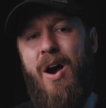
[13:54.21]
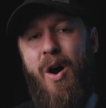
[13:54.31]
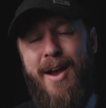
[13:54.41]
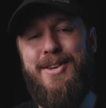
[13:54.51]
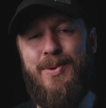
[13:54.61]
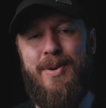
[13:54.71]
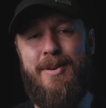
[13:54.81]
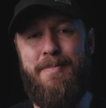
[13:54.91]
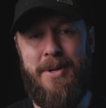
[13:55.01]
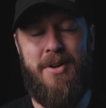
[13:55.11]
I do
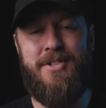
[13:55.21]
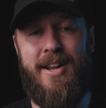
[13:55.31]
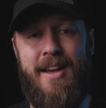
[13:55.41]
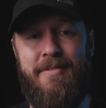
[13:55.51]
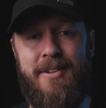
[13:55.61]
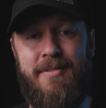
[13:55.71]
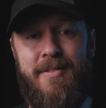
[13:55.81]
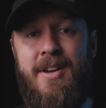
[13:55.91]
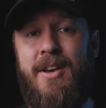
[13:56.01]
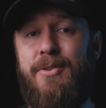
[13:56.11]
it because I love it.
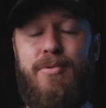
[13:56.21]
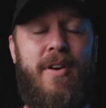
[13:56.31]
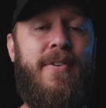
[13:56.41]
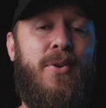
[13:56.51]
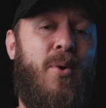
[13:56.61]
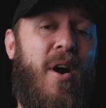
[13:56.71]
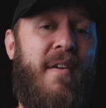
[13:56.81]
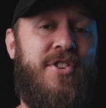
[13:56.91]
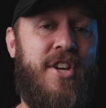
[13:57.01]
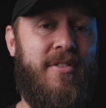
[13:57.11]
The revenue
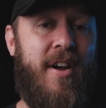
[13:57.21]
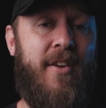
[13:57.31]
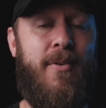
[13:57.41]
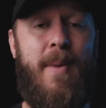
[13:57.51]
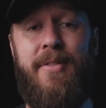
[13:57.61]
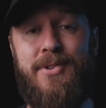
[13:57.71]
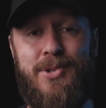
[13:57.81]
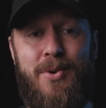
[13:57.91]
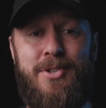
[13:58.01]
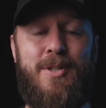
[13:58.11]
I've generated from other
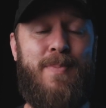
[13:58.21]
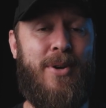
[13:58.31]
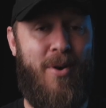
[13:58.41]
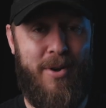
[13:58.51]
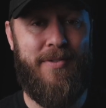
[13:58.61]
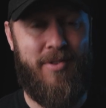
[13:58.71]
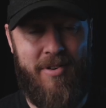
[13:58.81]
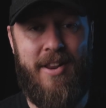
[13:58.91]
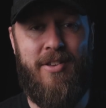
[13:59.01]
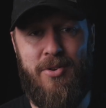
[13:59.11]
sources because of
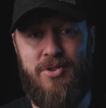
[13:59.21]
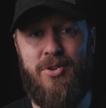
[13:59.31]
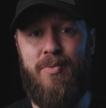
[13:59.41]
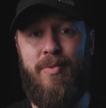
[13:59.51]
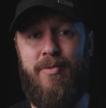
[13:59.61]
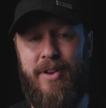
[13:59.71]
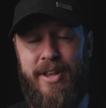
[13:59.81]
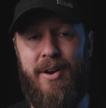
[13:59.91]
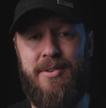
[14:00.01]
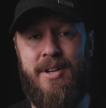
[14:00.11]
creating YouTube
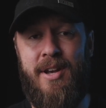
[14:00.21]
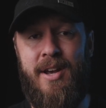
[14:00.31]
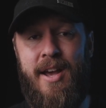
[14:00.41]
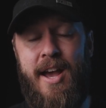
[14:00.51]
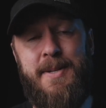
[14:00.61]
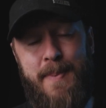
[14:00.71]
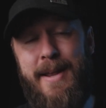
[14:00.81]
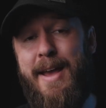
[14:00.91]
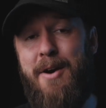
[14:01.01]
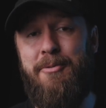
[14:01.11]
videos has
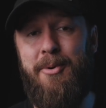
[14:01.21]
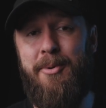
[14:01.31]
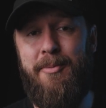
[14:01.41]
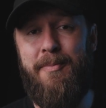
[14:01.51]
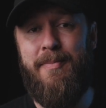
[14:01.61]
been helpful.